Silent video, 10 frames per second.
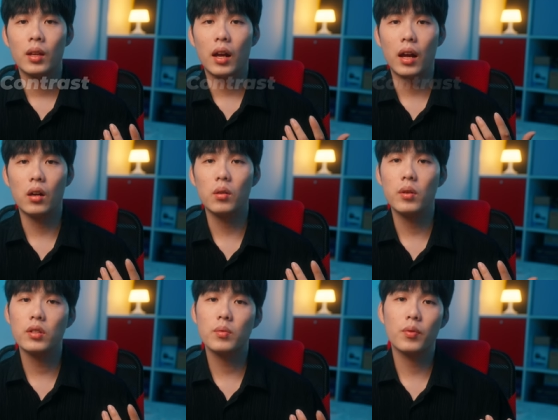I
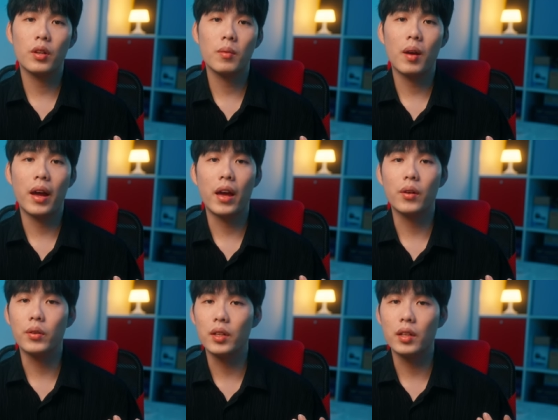always bring my
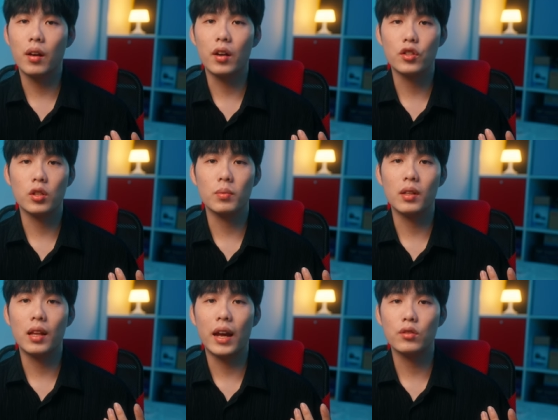LED
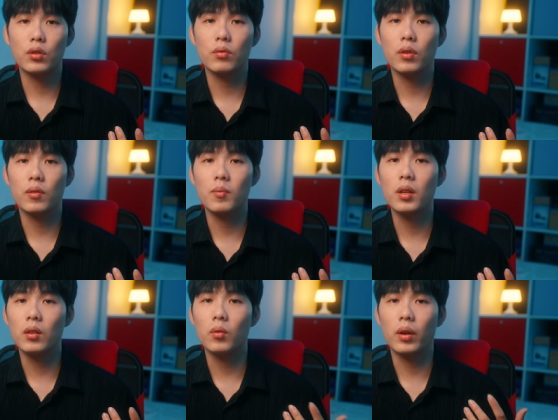RGB light tube with
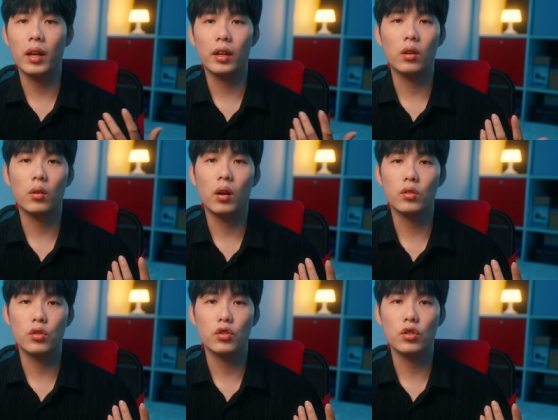me when I go
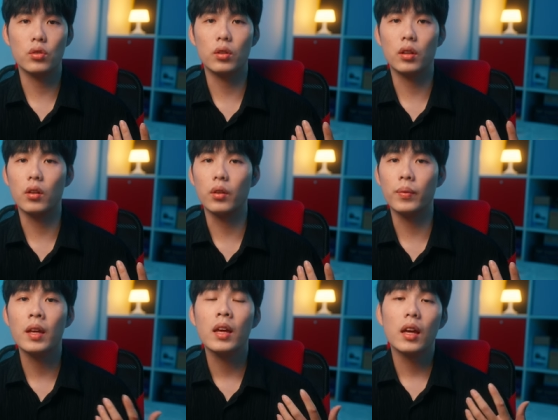out to shoot alone.
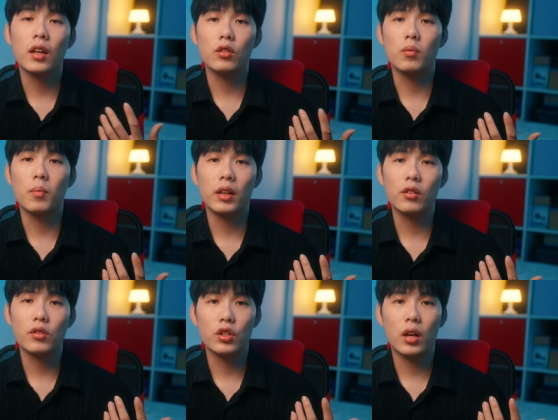And to make
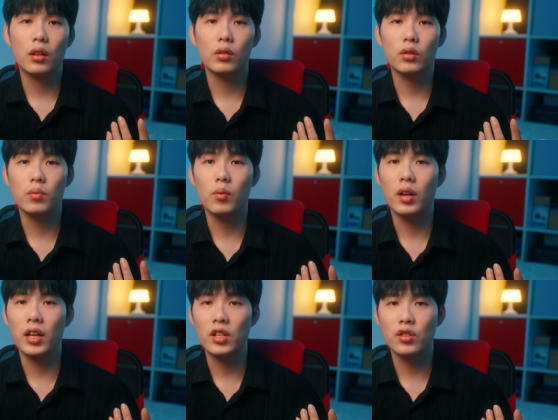your shot looks
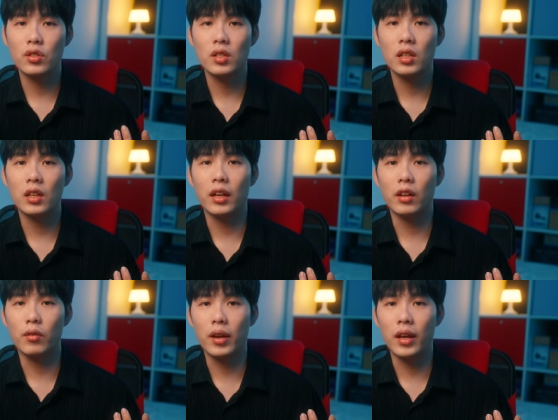more interesting
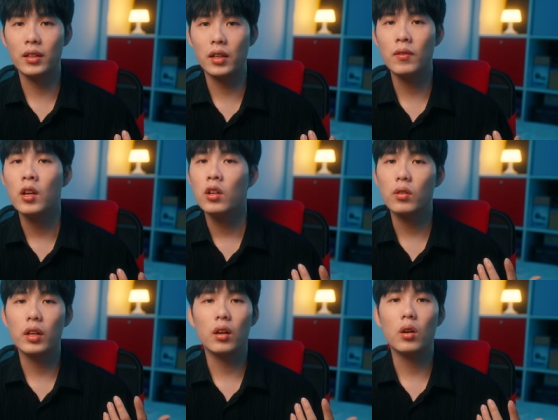and creative,
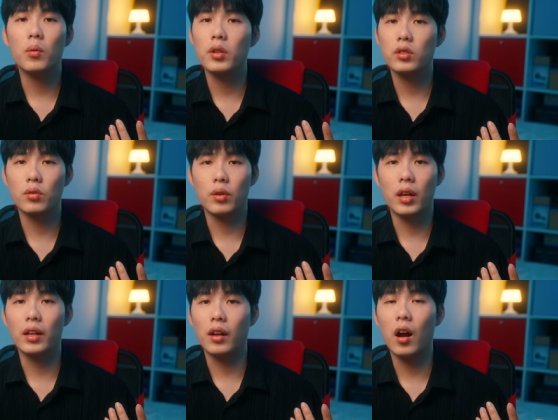you can always
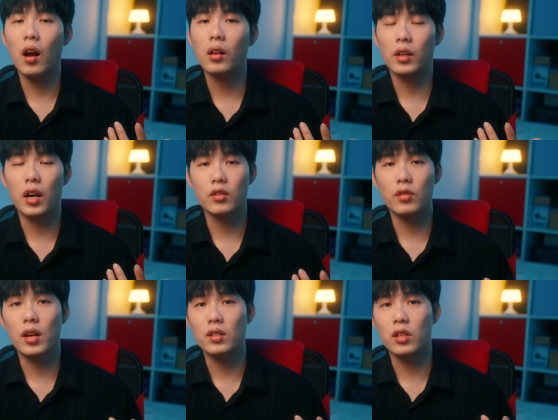create a color
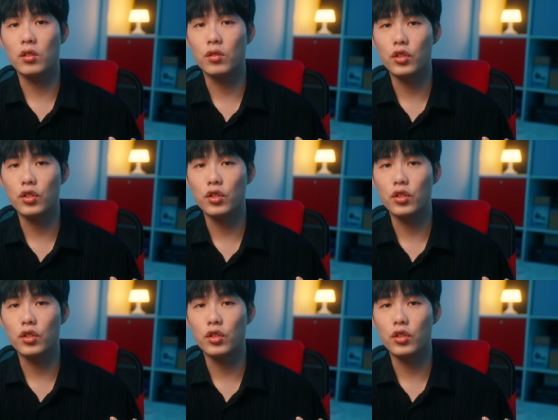contrast in your